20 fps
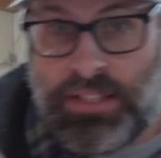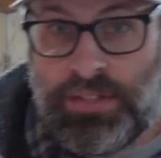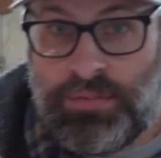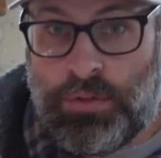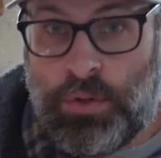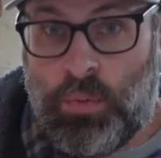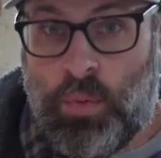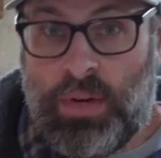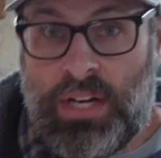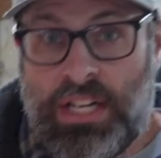If
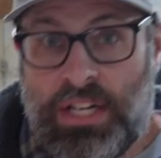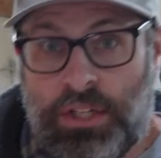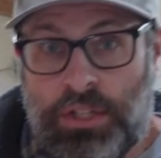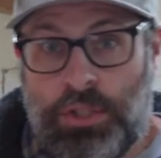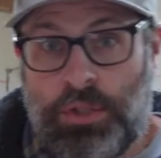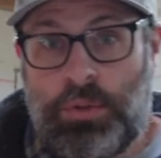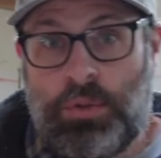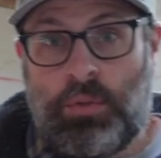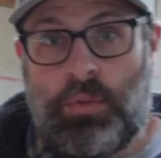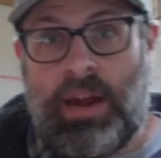you need a
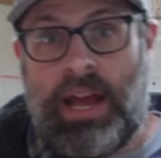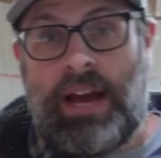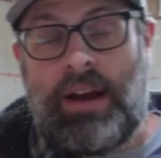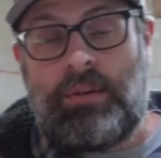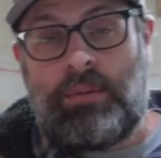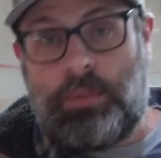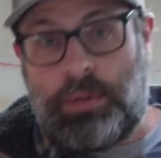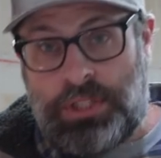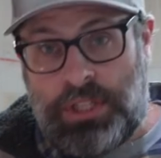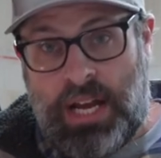new
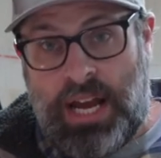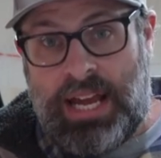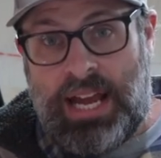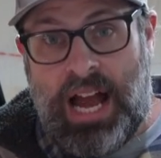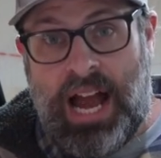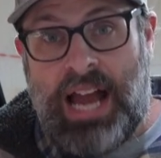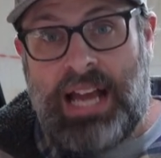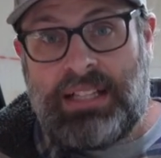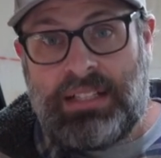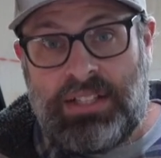ground, which I
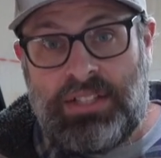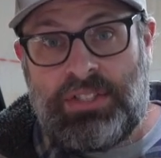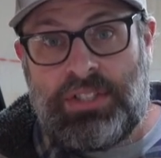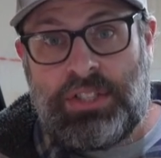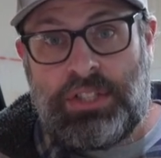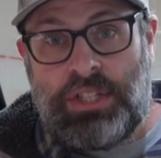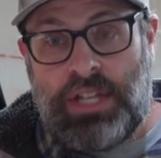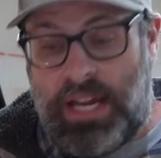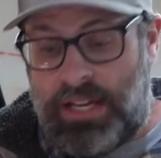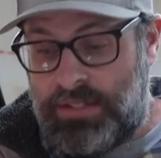highly
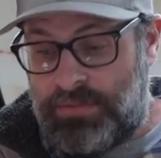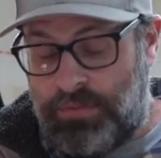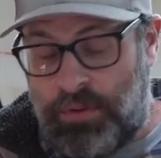suggest,